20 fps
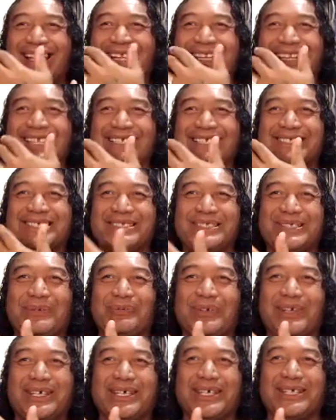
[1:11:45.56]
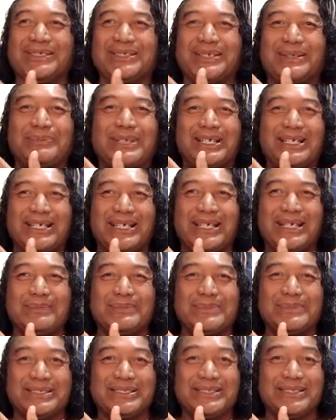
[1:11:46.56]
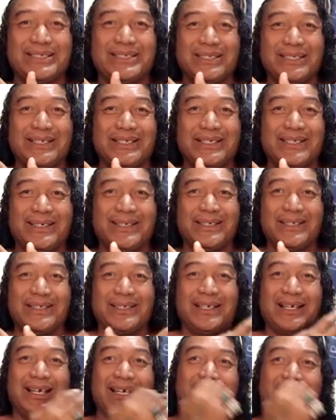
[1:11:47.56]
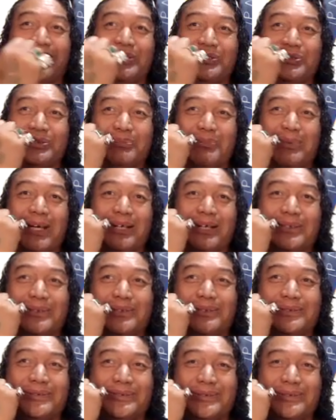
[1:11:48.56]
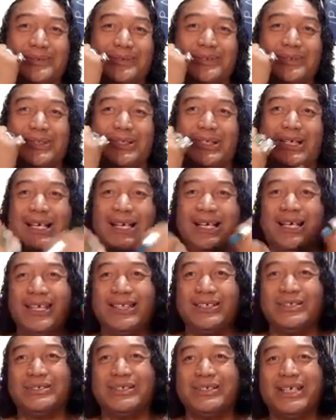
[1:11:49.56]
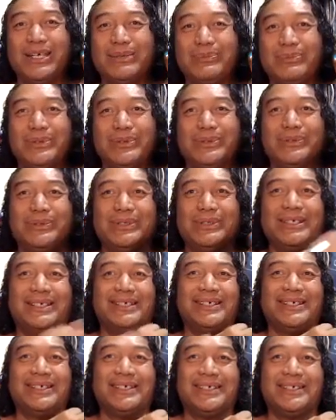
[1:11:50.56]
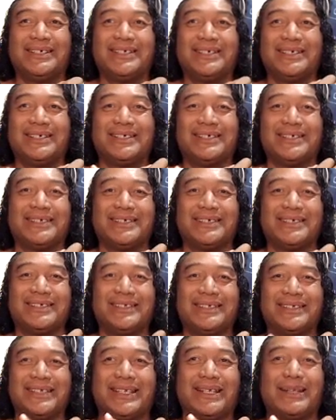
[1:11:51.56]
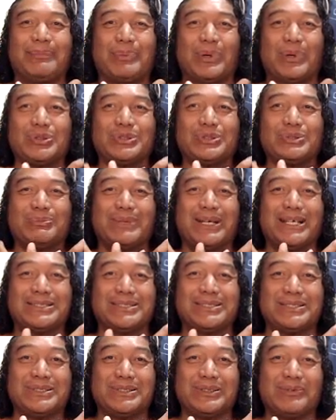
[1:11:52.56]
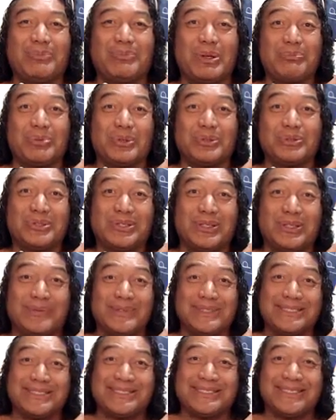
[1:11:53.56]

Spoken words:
These certificates on my arms, Archangel Michael, Archangel Gabriel, they're the postmasters of my post office.